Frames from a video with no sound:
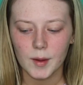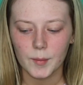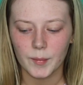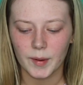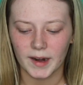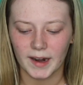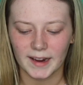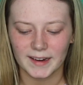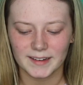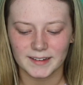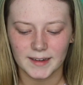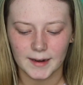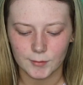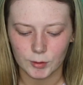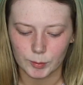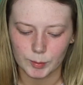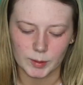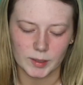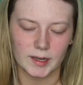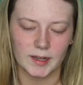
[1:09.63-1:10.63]
but I
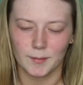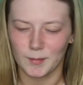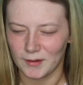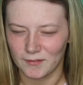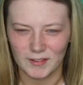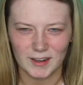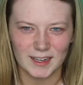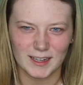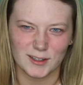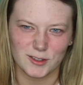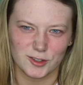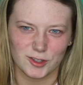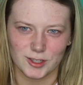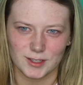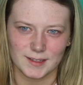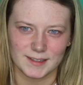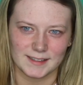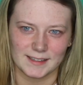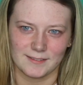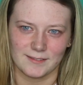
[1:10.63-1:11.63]
never put it in my videos
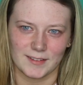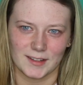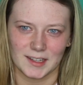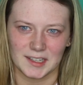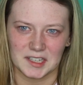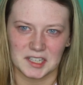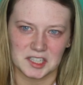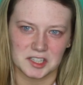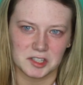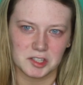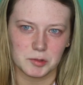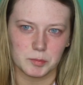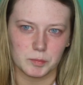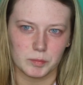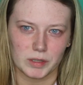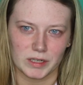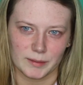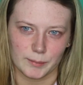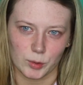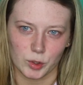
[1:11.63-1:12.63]
just because I feel like it's
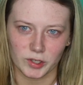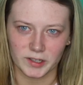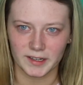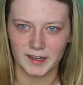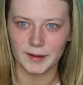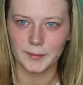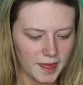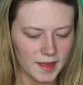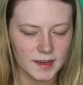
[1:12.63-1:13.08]
pretty boring.